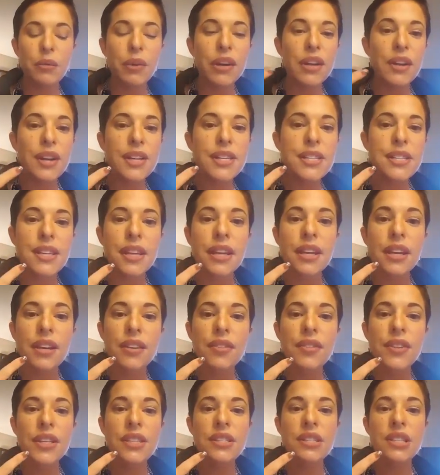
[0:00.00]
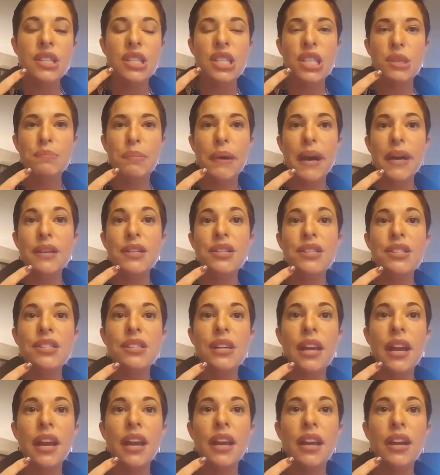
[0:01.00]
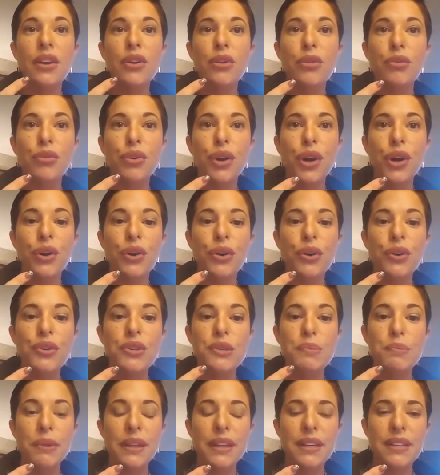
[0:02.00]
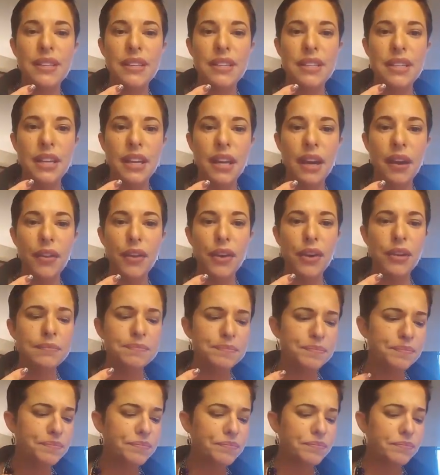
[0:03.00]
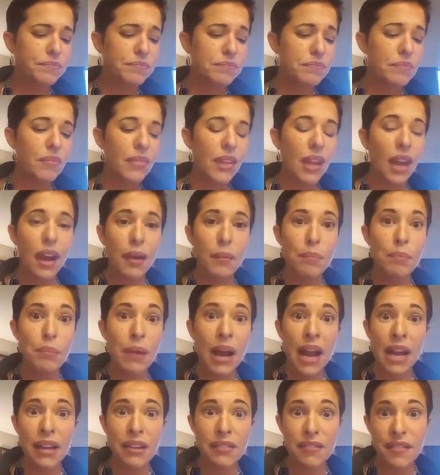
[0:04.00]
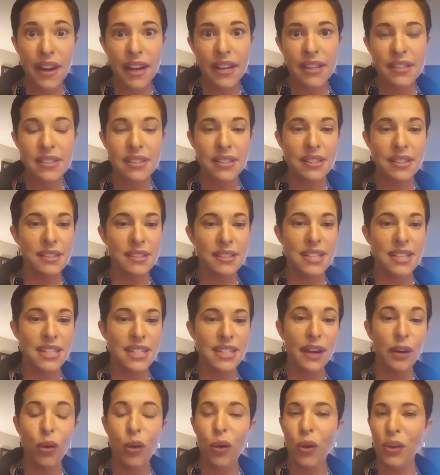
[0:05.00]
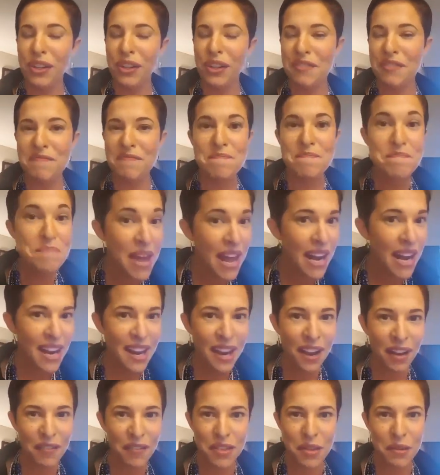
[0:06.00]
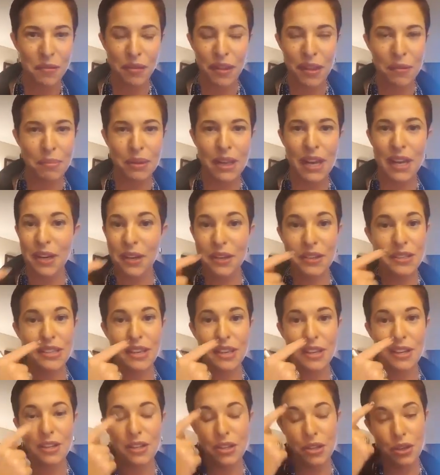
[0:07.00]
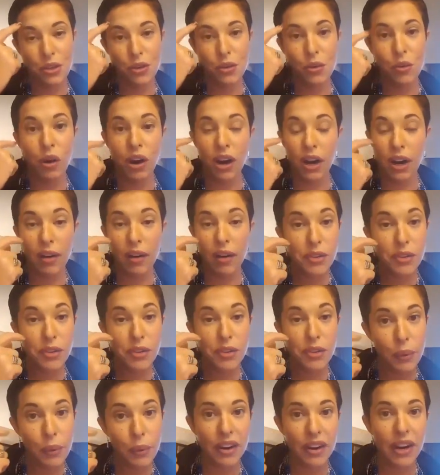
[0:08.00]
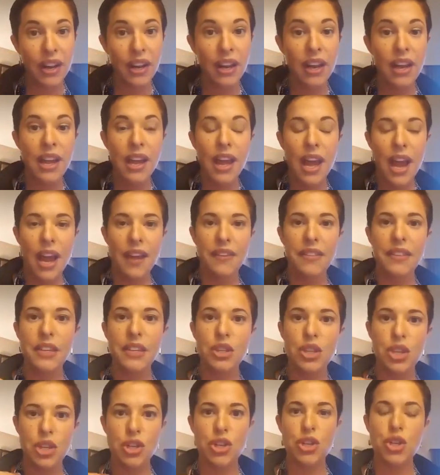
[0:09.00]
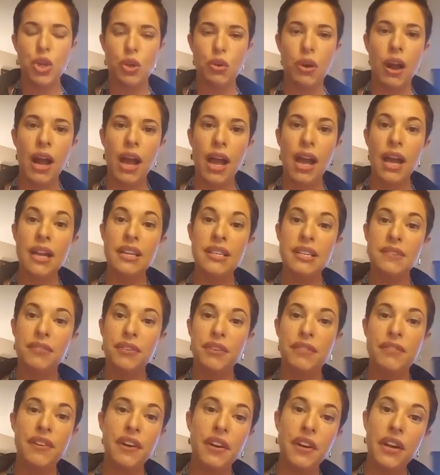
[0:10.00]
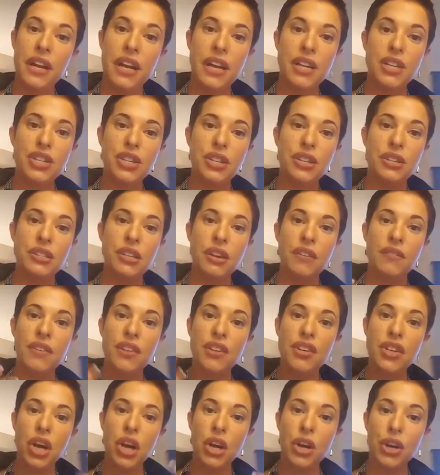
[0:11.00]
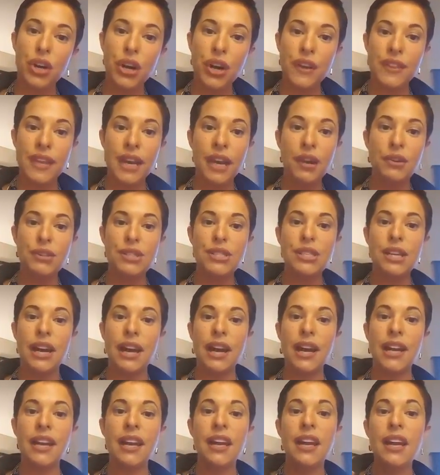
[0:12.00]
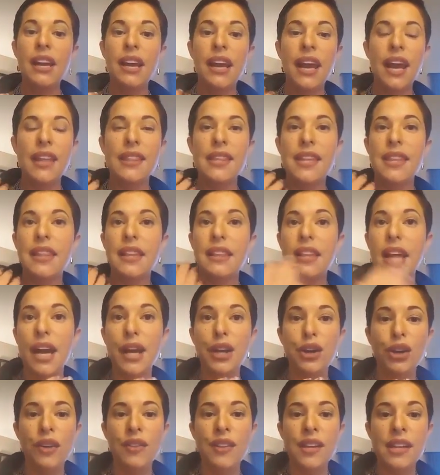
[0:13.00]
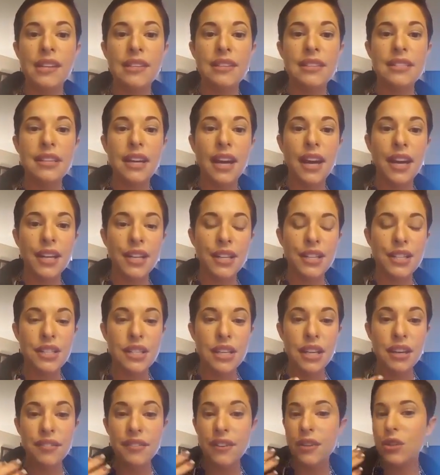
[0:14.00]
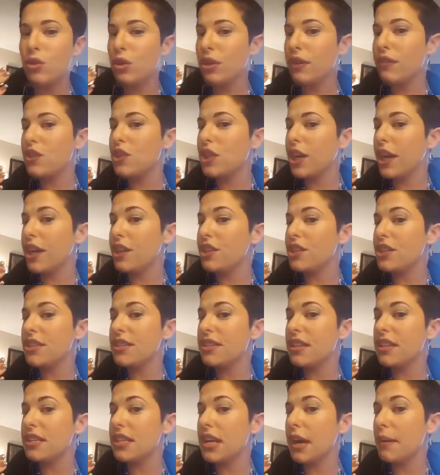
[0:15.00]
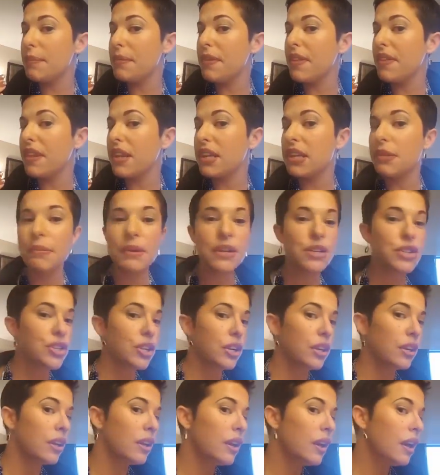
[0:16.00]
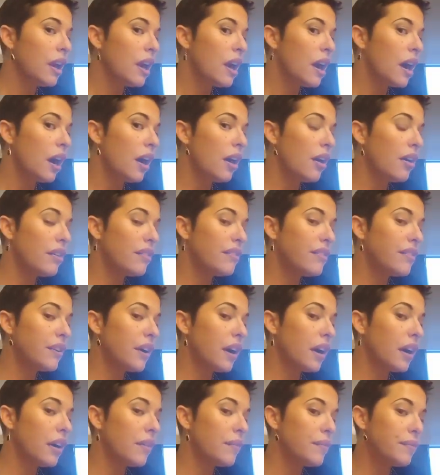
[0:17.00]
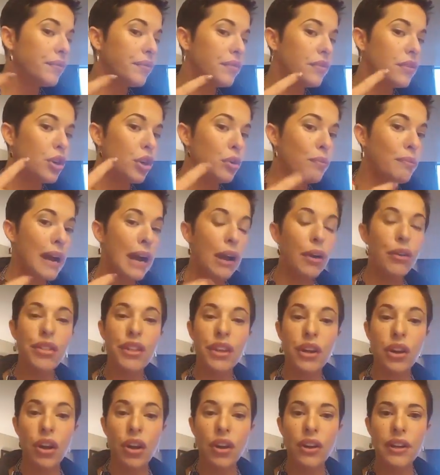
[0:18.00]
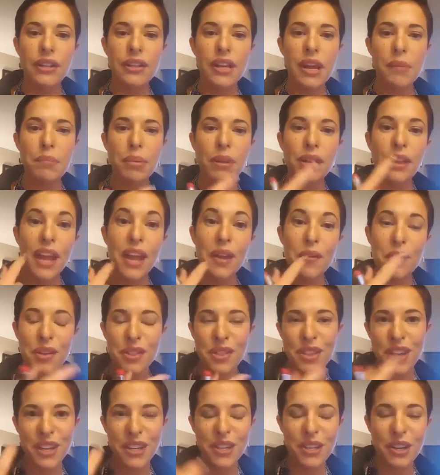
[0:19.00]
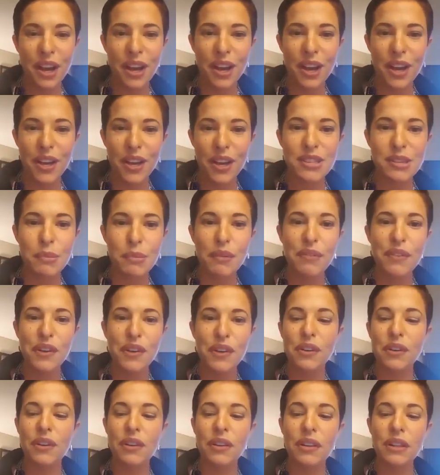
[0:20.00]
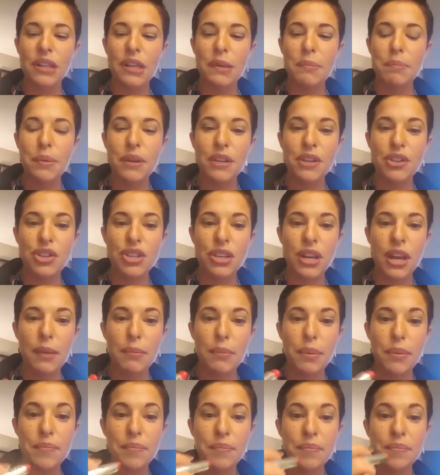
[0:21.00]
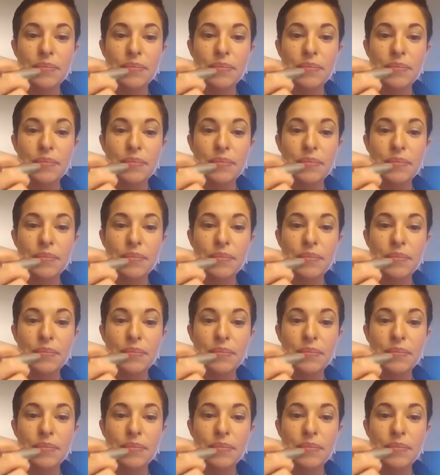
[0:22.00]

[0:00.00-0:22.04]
What do you guys think? This is spice and rose blended together. My advice is to get a hold of many of the lip liners as you are comfortable wearing, and then just try different variations of the darker on the outside and then the lighter on the inside, and see if it sort of changes the depth and the dimension of your mouth at all, and play with like some of your lip shape.